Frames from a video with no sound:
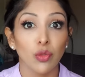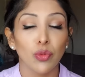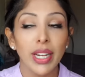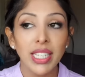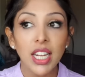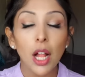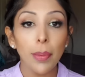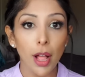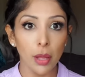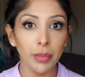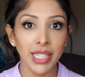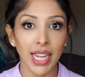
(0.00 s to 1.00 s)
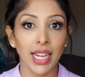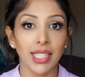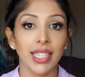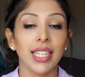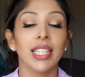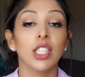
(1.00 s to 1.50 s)
Retinol palmitate
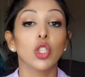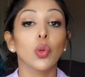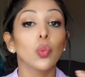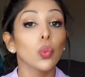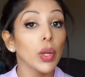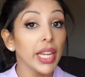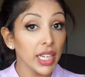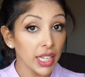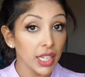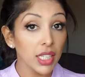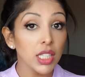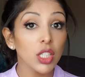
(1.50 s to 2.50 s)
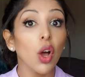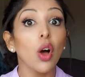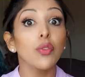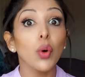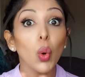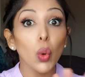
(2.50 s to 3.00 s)
is the weakest
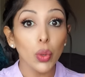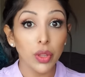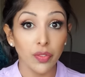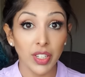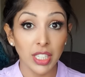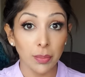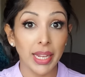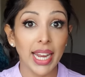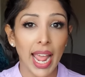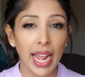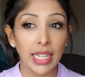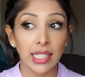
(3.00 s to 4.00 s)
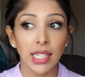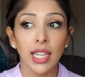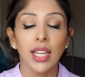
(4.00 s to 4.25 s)
of all the vitamin A's.